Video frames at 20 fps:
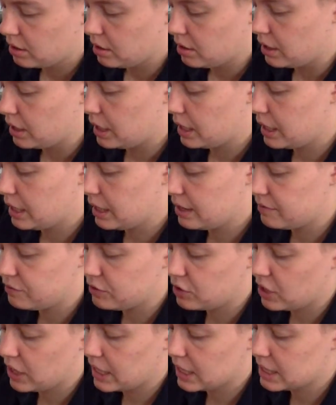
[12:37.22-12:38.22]
And if
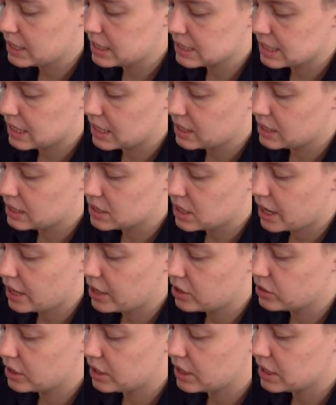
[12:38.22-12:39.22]
your hand is getting
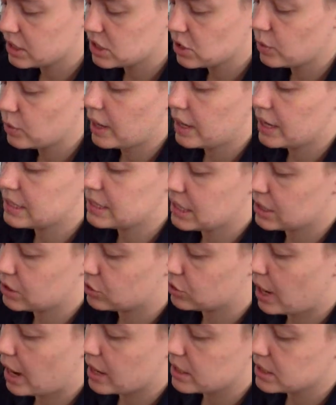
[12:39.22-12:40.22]
tired, then it's okay to take a
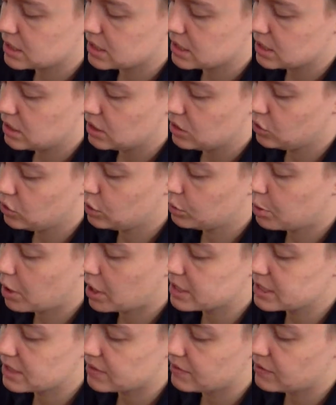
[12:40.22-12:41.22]
rest. You could
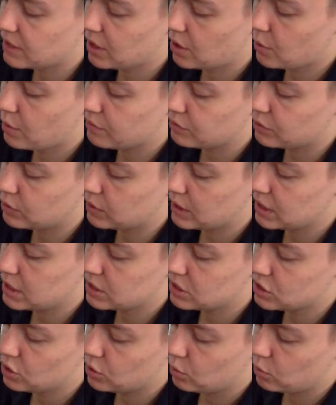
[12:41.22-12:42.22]
pause the video if you
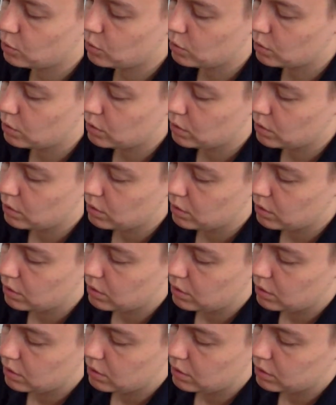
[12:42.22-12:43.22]
needed to.
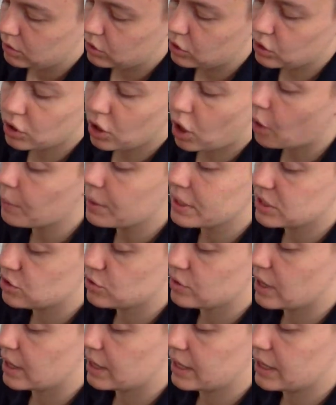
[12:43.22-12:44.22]
You could always
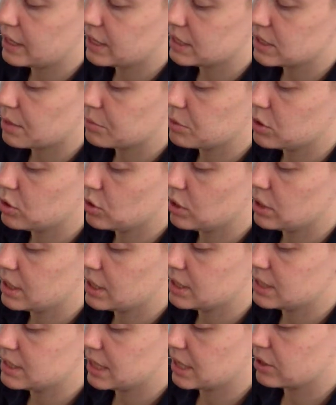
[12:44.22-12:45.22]
do that anytime that you
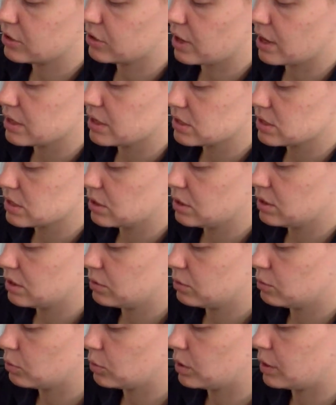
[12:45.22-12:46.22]
needed to take a rest
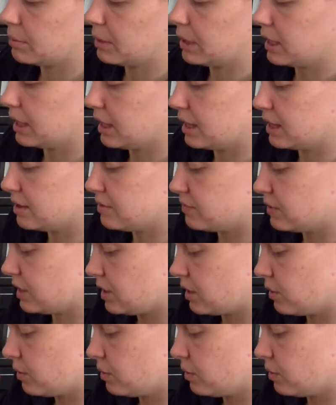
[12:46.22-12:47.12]
while I'm making any video.